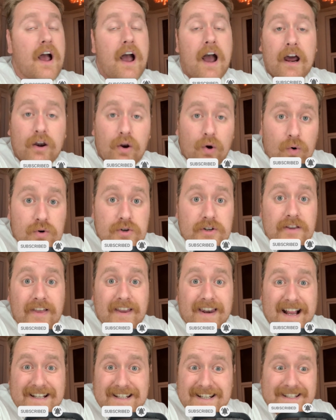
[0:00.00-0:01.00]
and also the
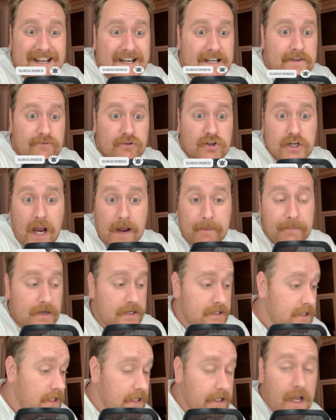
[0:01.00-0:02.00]
latter stages of the
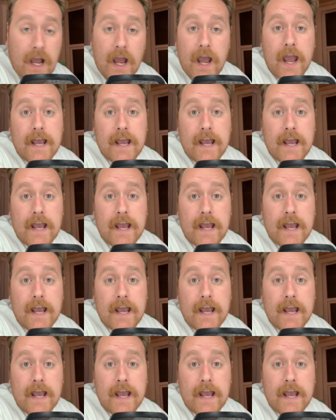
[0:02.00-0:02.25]
Champions League,